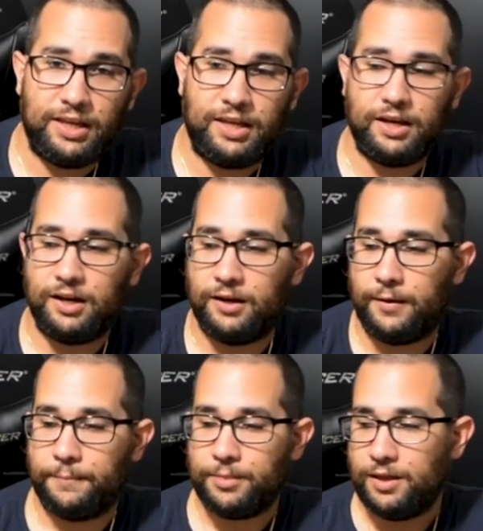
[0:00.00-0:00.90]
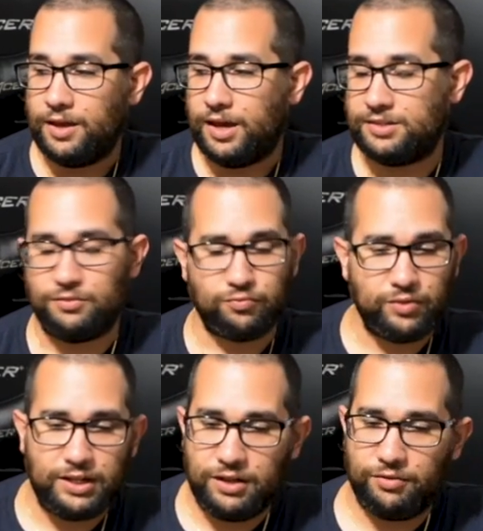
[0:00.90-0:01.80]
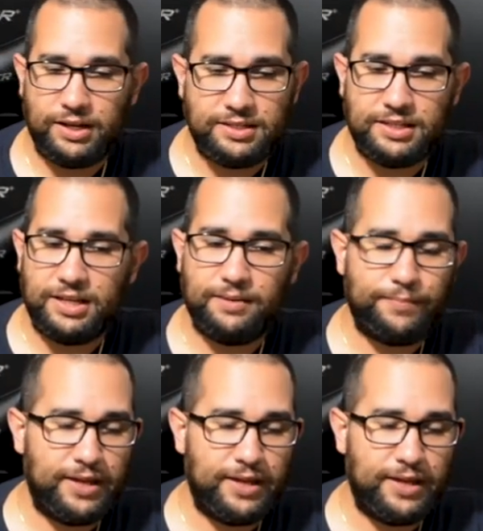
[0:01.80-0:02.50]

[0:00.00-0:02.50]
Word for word: It um, that's a really great scene.